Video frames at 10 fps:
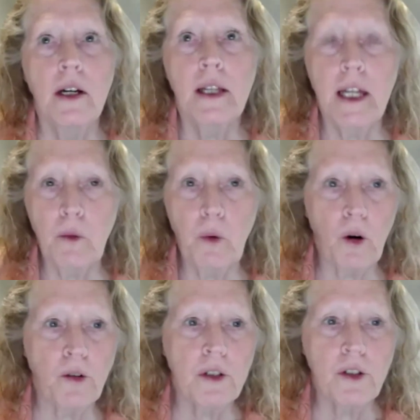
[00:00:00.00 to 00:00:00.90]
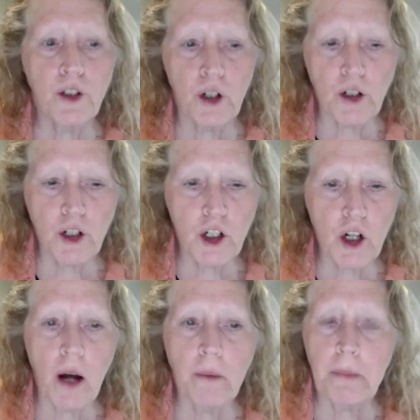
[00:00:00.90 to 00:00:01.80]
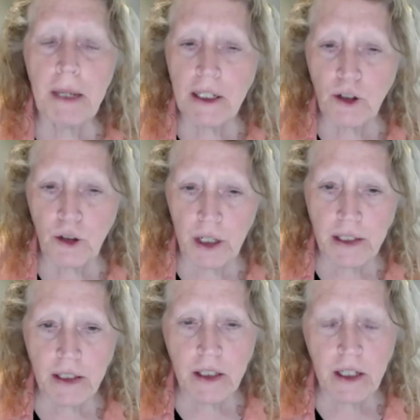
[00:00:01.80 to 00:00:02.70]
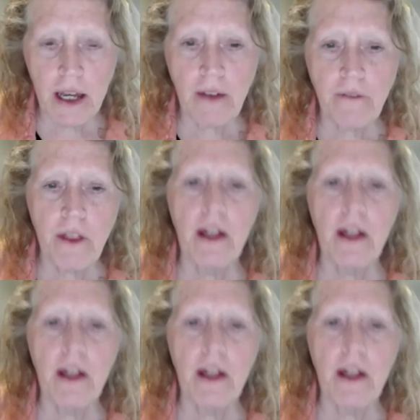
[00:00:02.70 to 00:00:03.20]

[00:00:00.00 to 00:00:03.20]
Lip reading: keyword search on Pinterest and